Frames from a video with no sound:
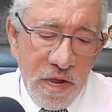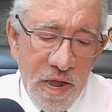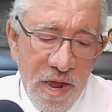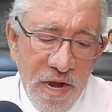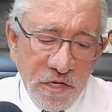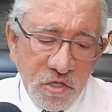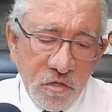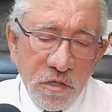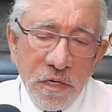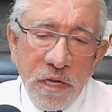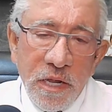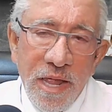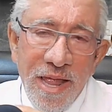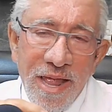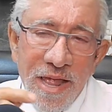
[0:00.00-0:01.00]

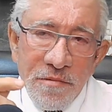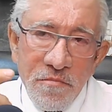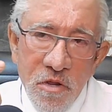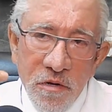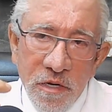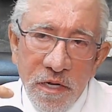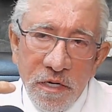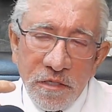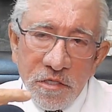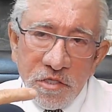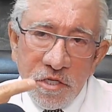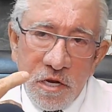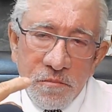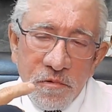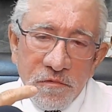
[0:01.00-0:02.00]
actually emulate the
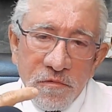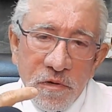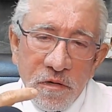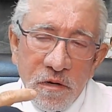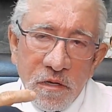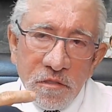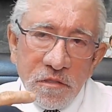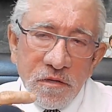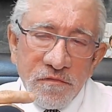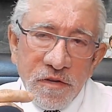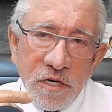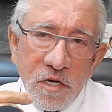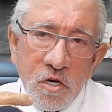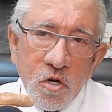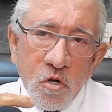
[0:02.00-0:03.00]
shape of the nostril
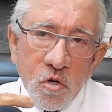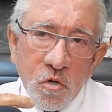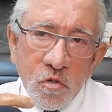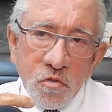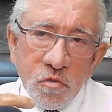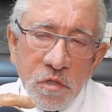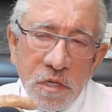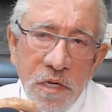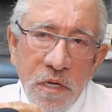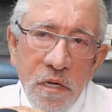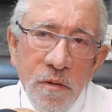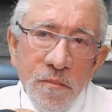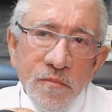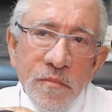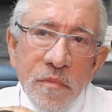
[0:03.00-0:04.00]
very closely,
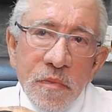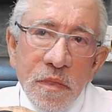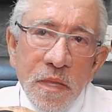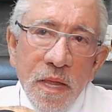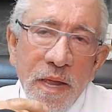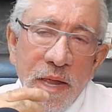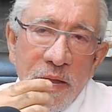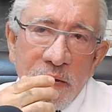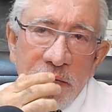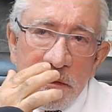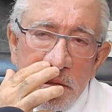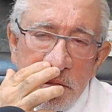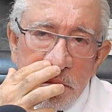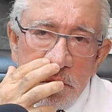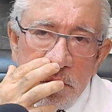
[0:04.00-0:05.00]
and
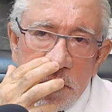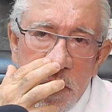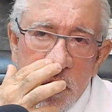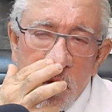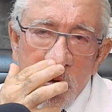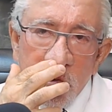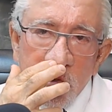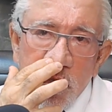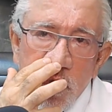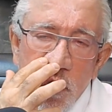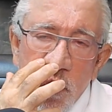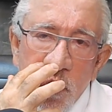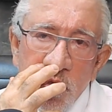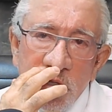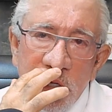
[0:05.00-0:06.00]
they
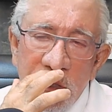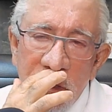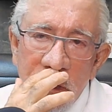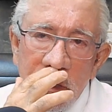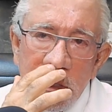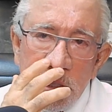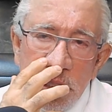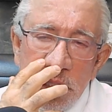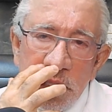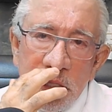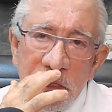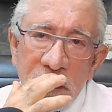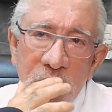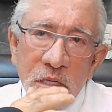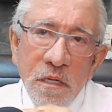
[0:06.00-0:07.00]
control the
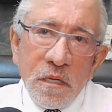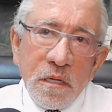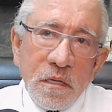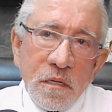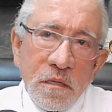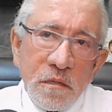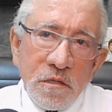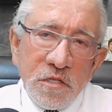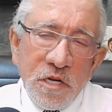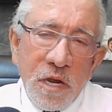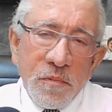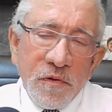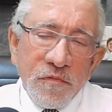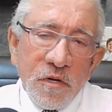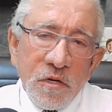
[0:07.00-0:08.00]

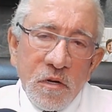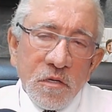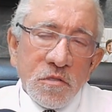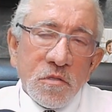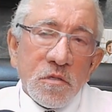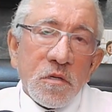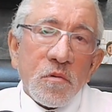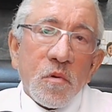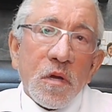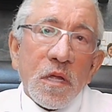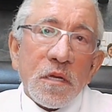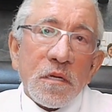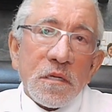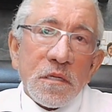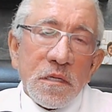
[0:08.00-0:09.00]
shape of the nostril
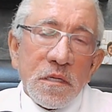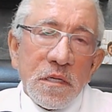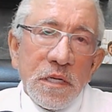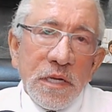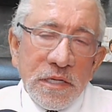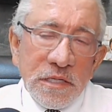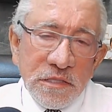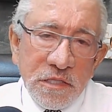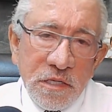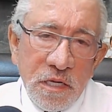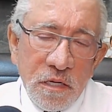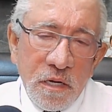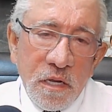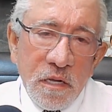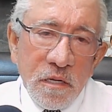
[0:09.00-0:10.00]
while it is
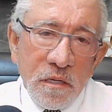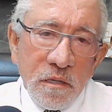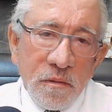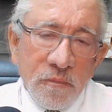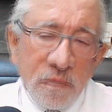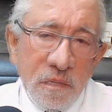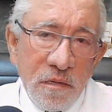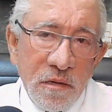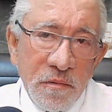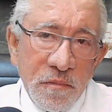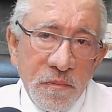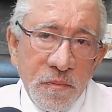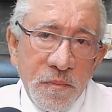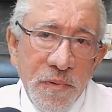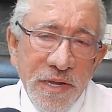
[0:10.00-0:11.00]
healing. The
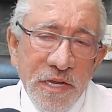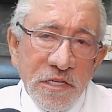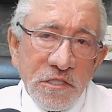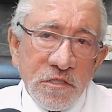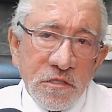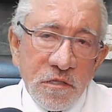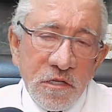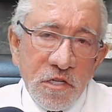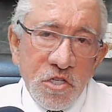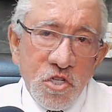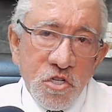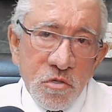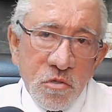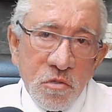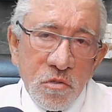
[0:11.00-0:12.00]
biggest
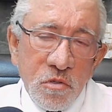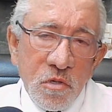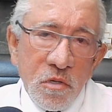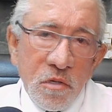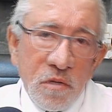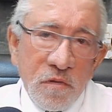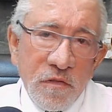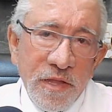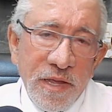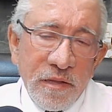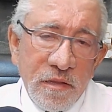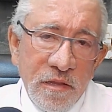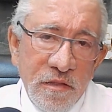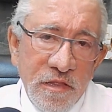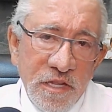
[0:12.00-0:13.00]
issue that
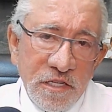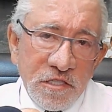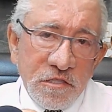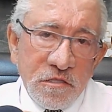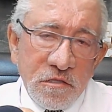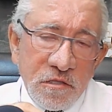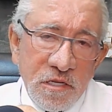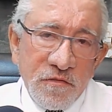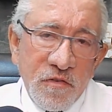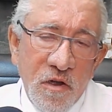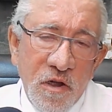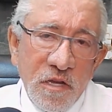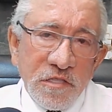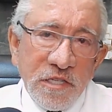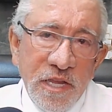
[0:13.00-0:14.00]
this
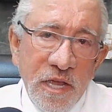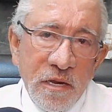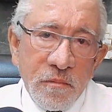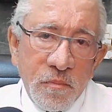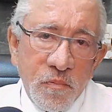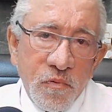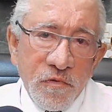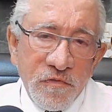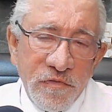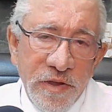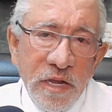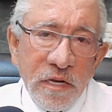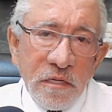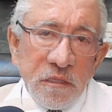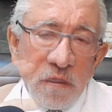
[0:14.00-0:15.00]
device can
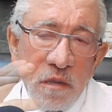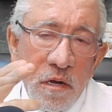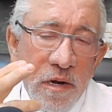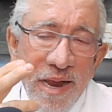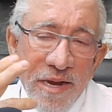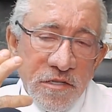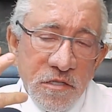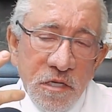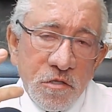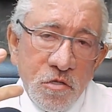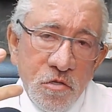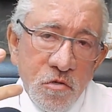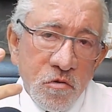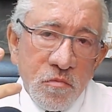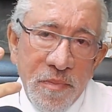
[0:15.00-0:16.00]
prevent are actually
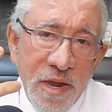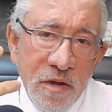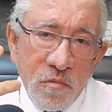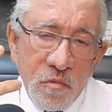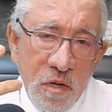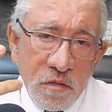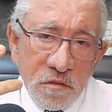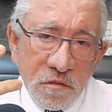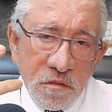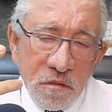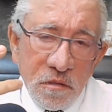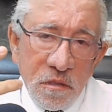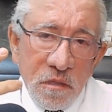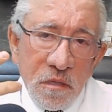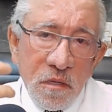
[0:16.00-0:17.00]
two main ones.
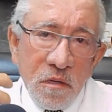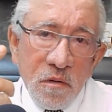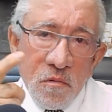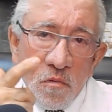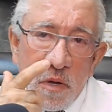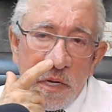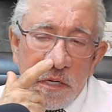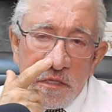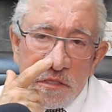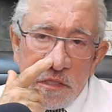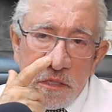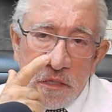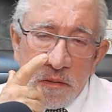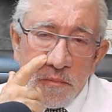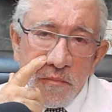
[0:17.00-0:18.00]
One is
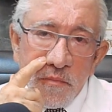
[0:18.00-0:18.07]
the